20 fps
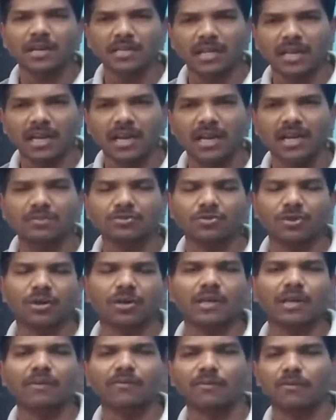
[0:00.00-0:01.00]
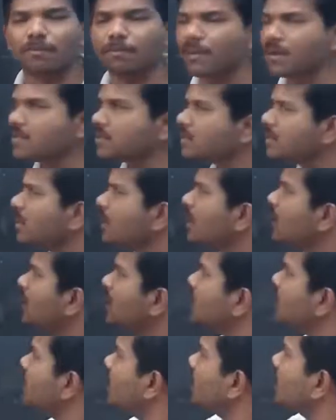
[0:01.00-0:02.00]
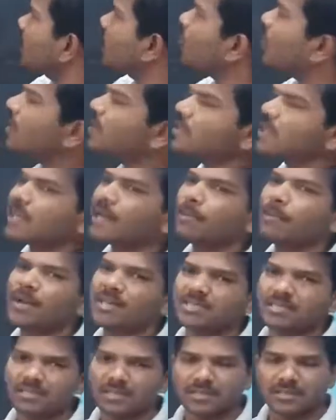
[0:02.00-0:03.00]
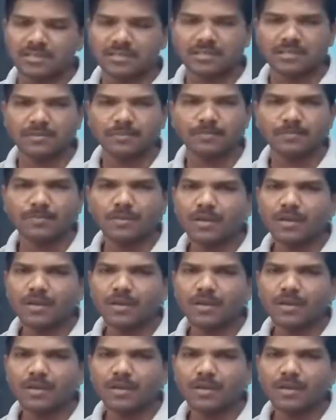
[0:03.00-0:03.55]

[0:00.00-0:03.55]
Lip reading: other electronic equipments, they required the capacitors.